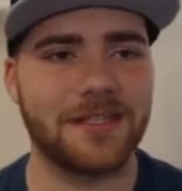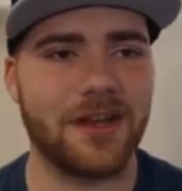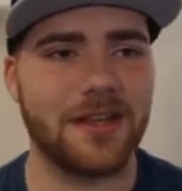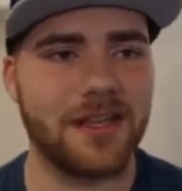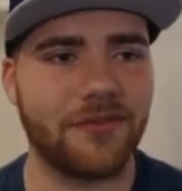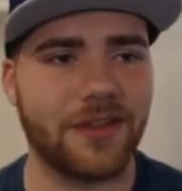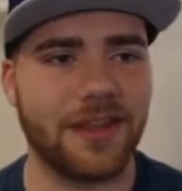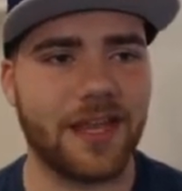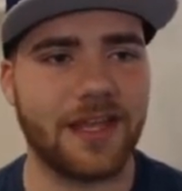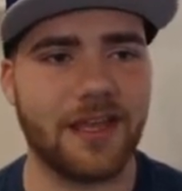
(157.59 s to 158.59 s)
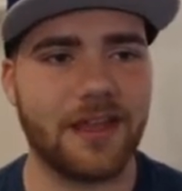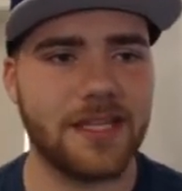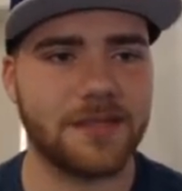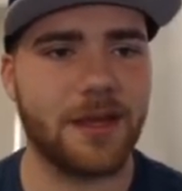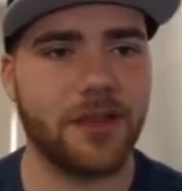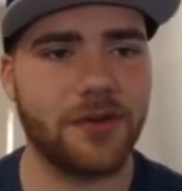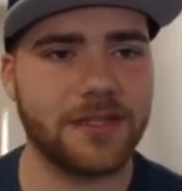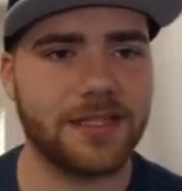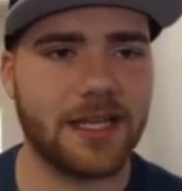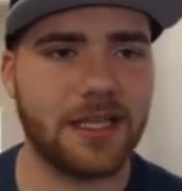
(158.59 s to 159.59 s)
So I definitely like this
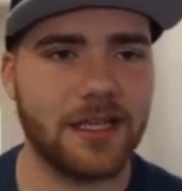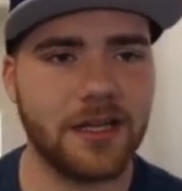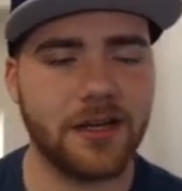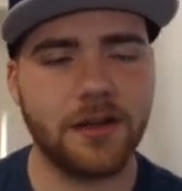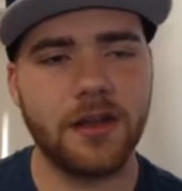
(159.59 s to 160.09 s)
Milotic set here.